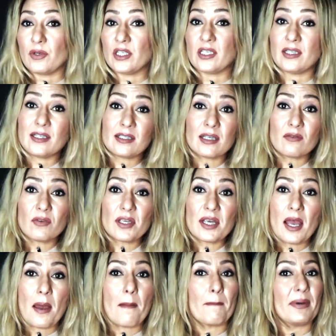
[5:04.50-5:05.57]
to disagree,
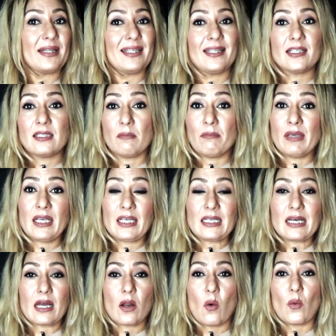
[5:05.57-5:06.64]
but that doesn't mean
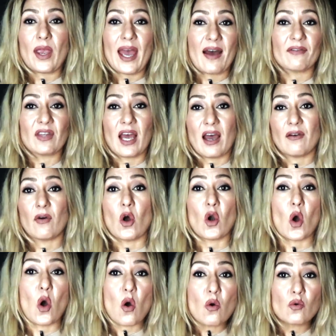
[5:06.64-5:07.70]
that we have to have
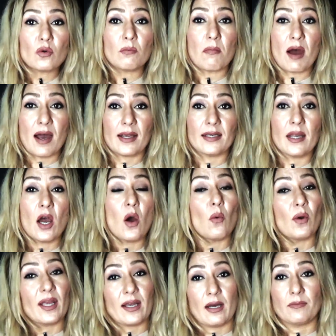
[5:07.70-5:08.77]
our own mind
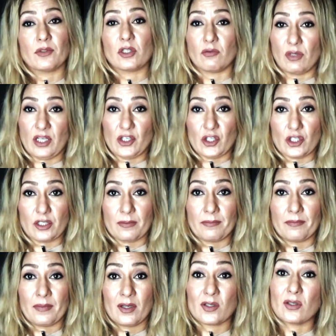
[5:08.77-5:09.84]
when it comes to relationship.
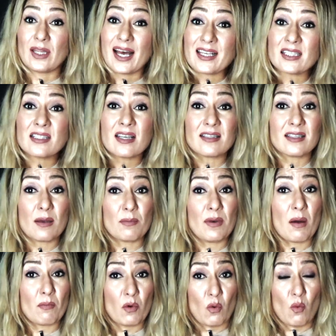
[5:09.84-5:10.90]
So that's tip
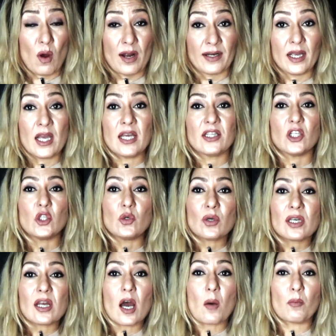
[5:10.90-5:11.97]
number one that you
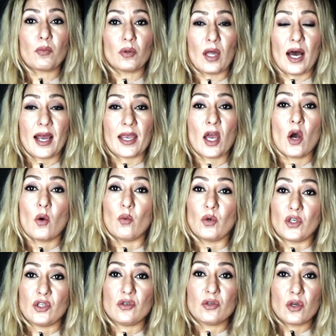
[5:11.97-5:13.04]
can apply
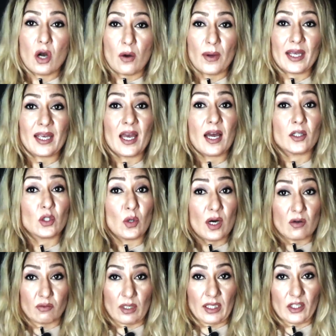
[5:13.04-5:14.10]
when you're going to
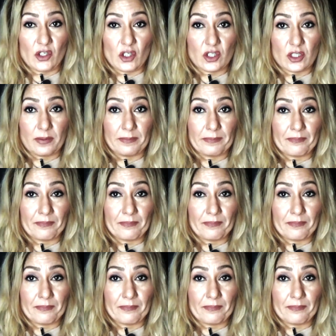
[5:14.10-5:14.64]
a relationship.